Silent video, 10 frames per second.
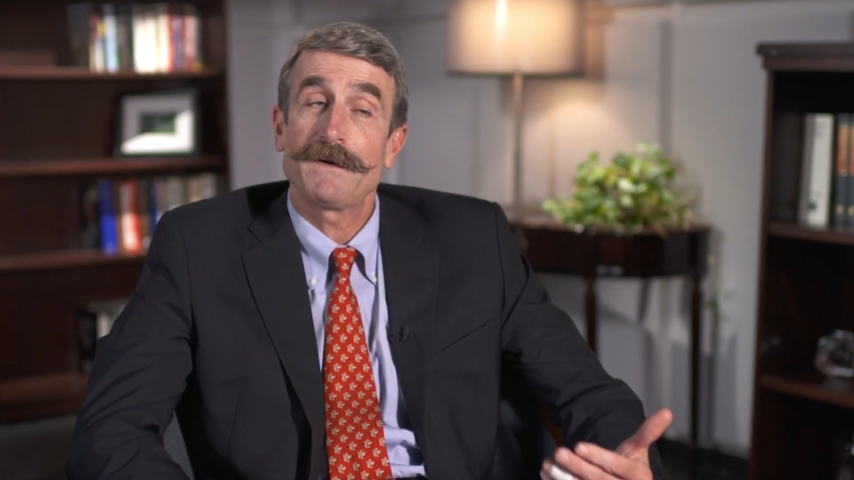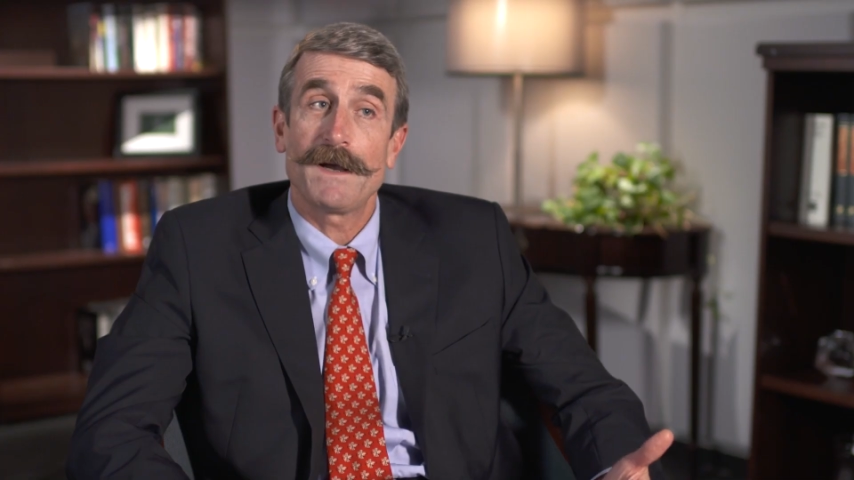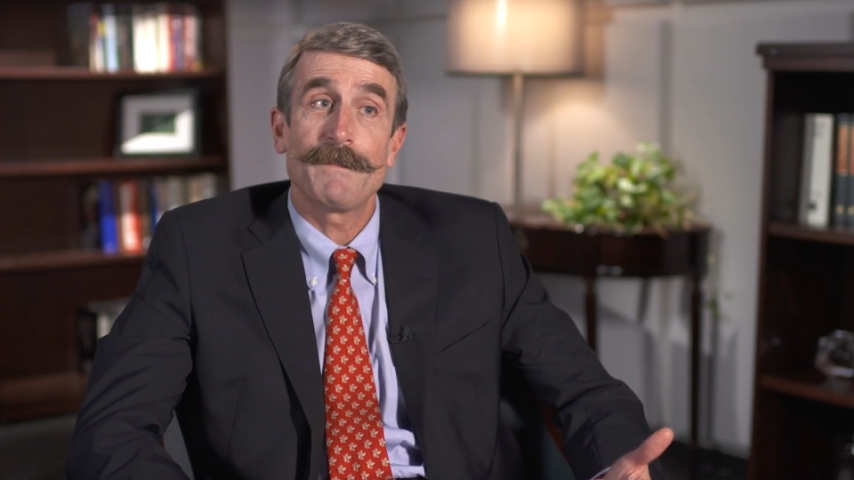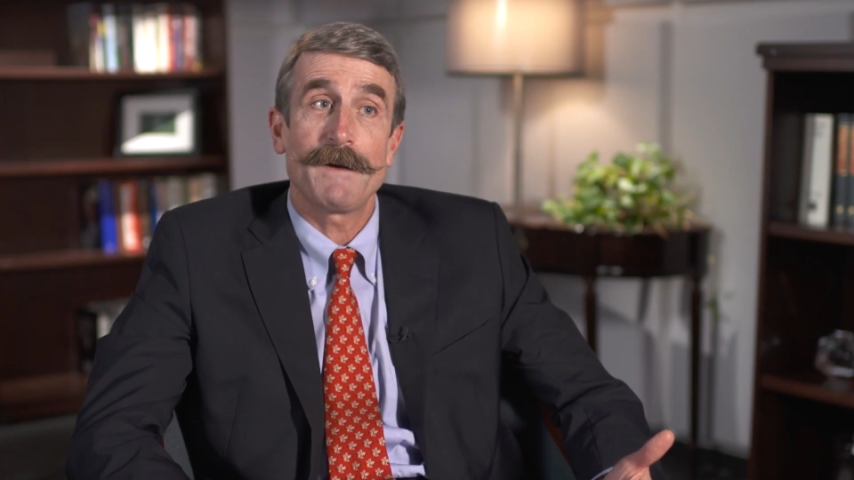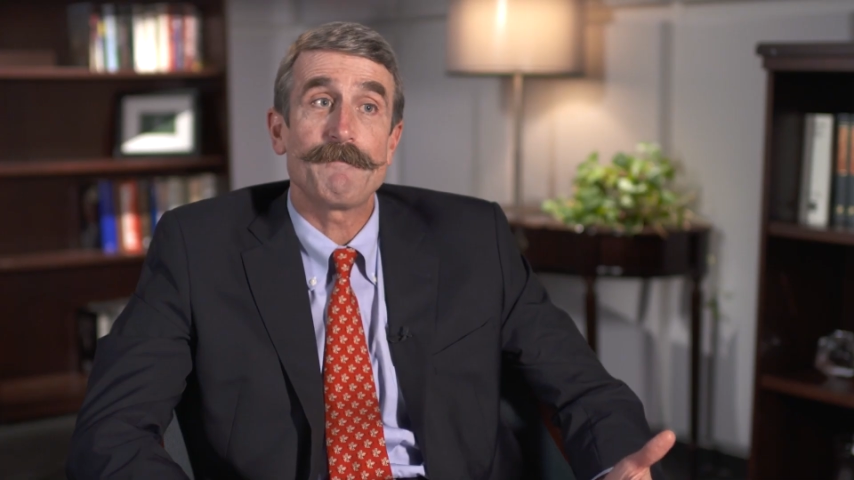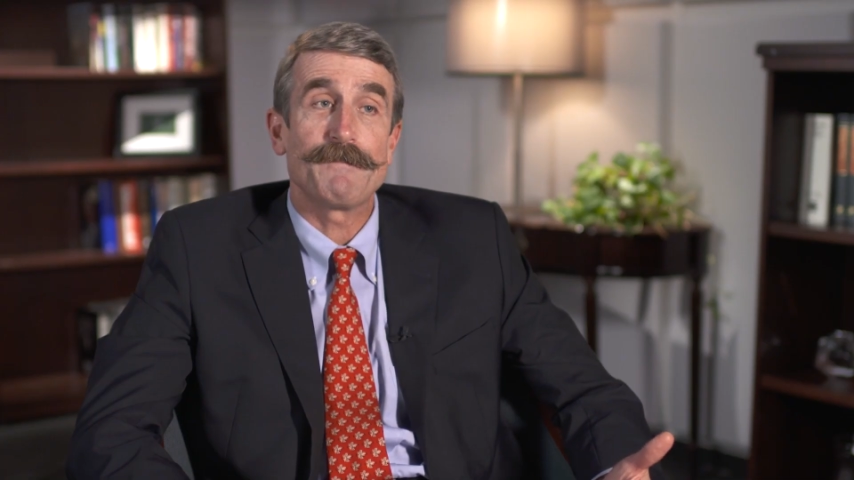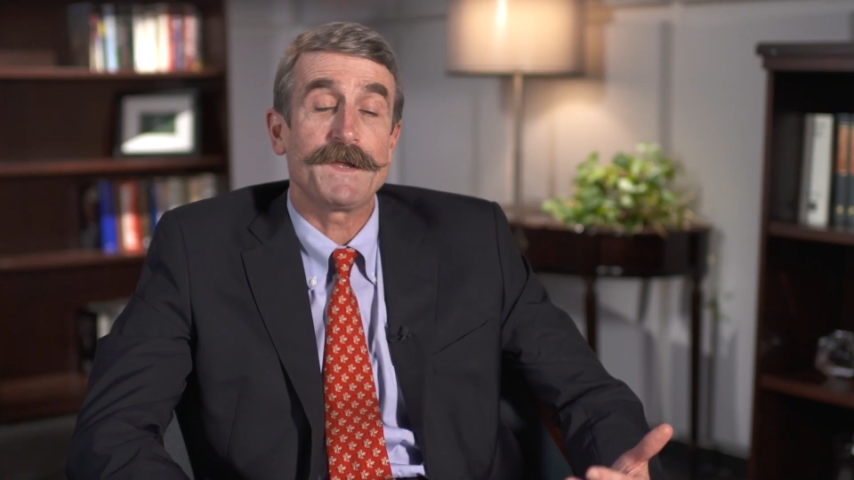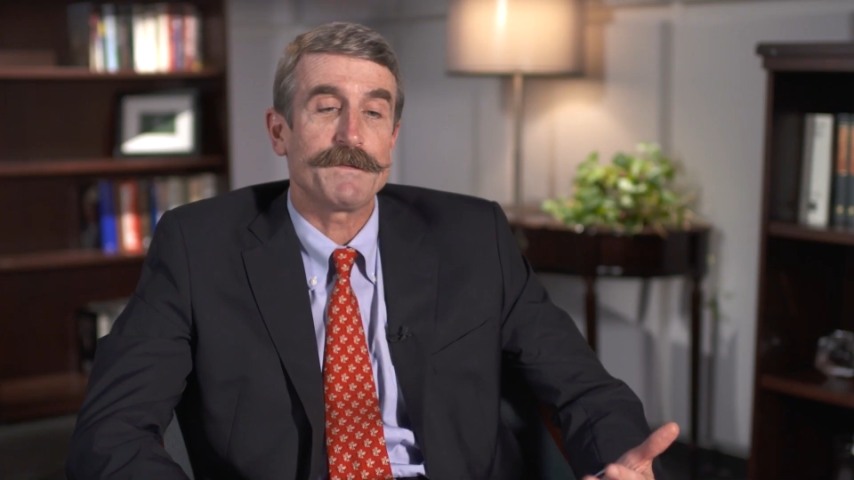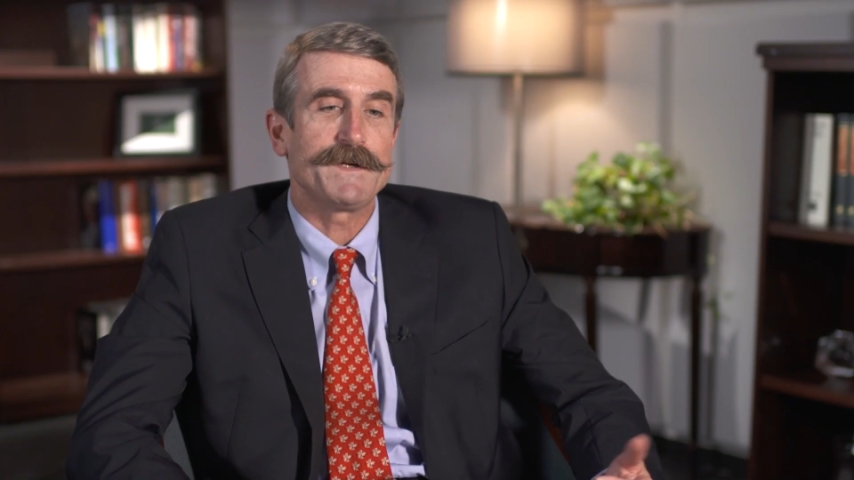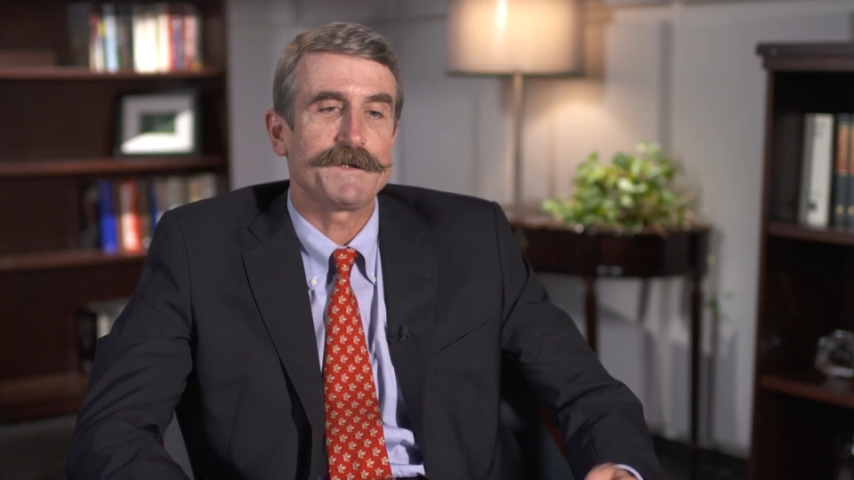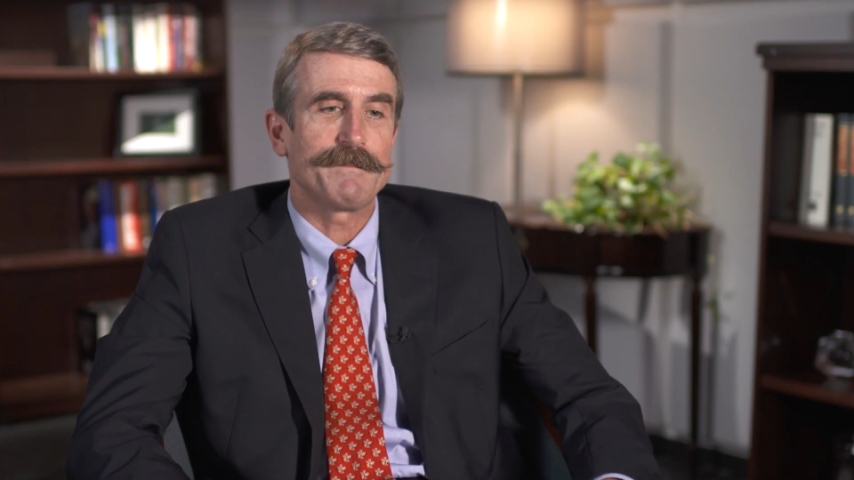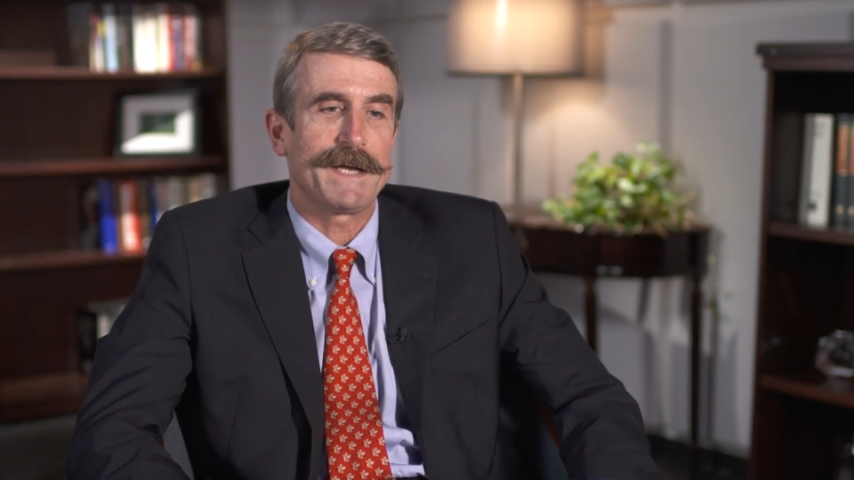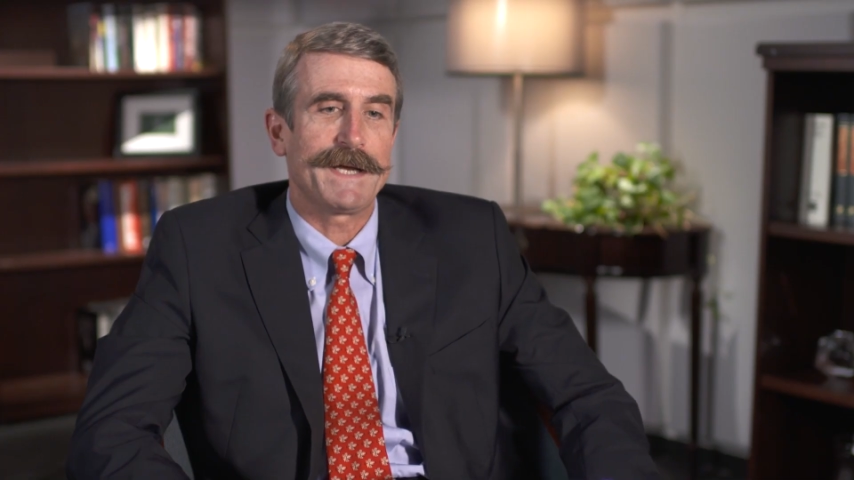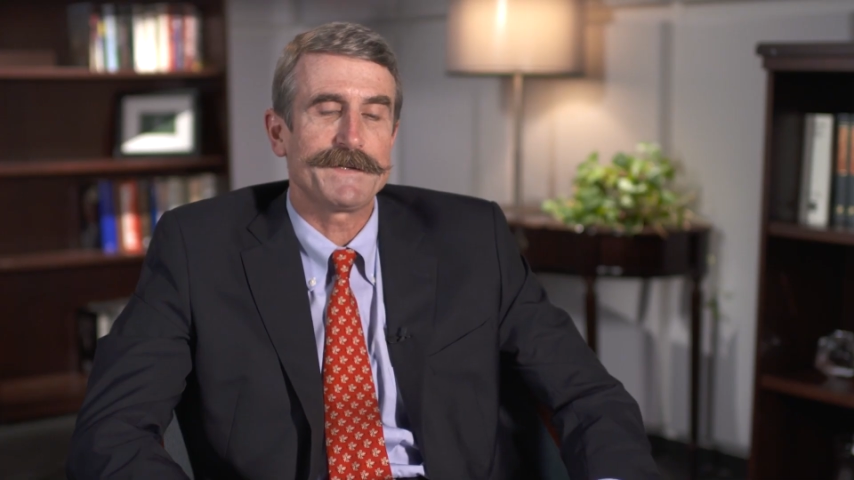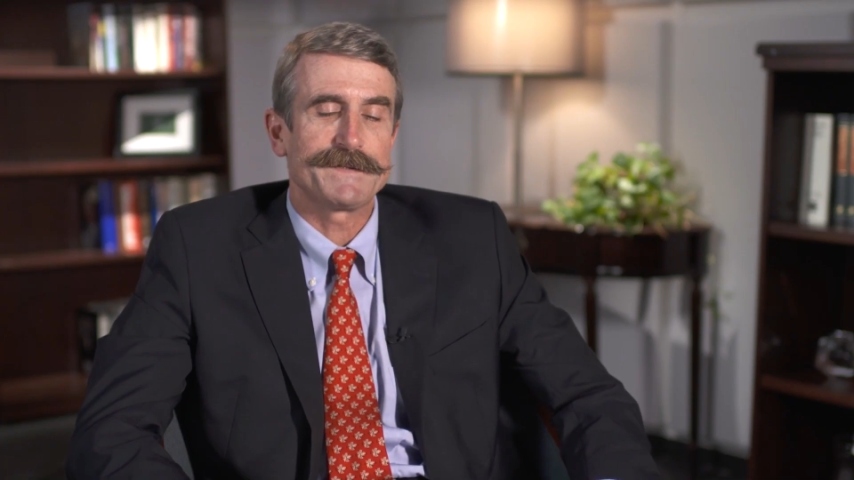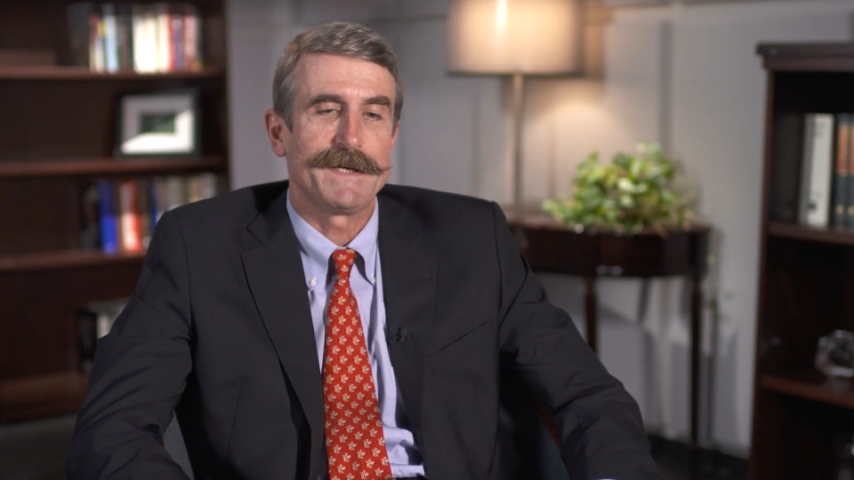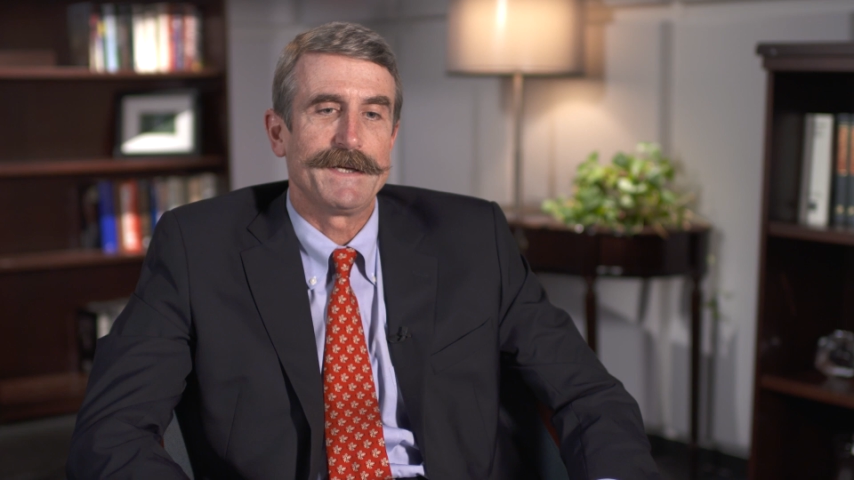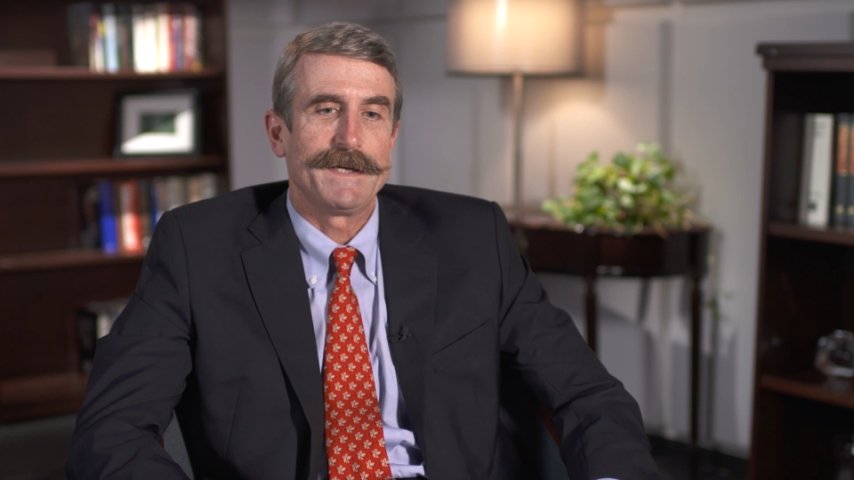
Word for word: come up in the recent past,